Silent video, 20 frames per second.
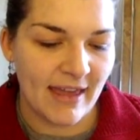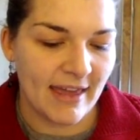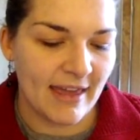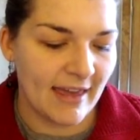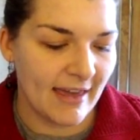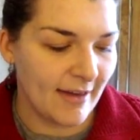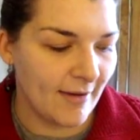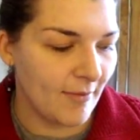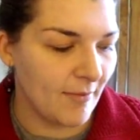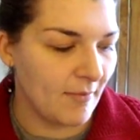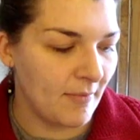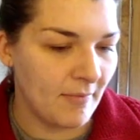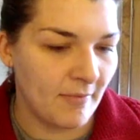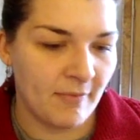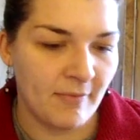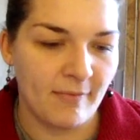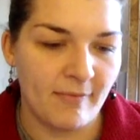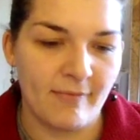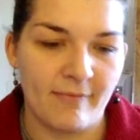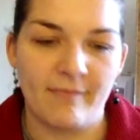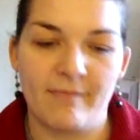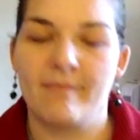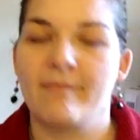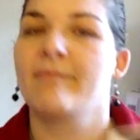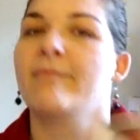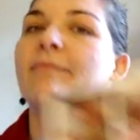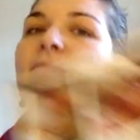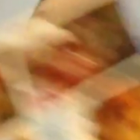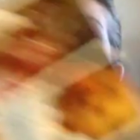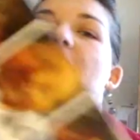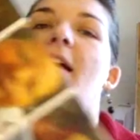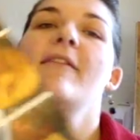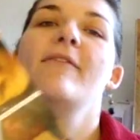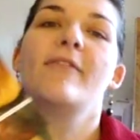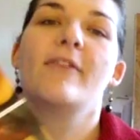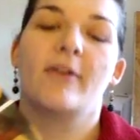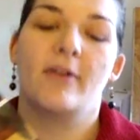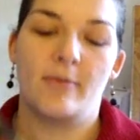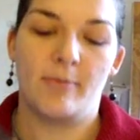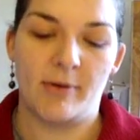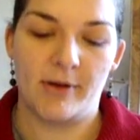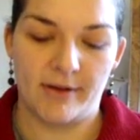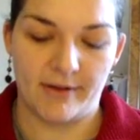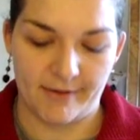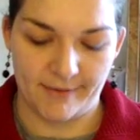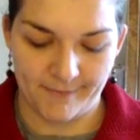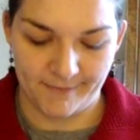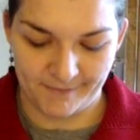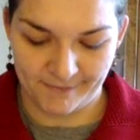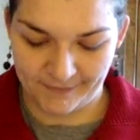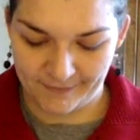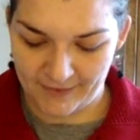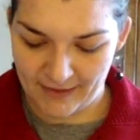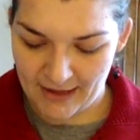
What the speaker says: make him a photo book